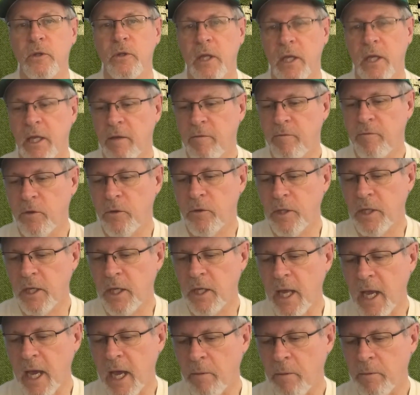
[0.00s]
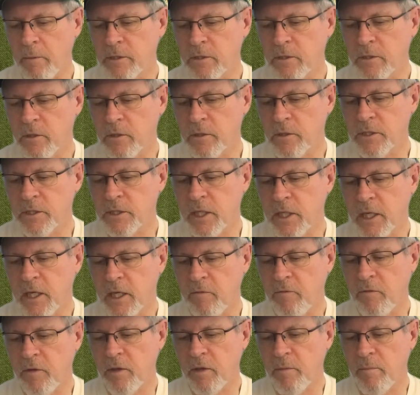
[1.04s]
they give you the out results. They
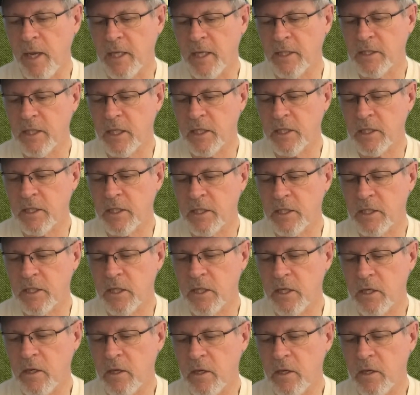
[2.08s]
give you the base hits,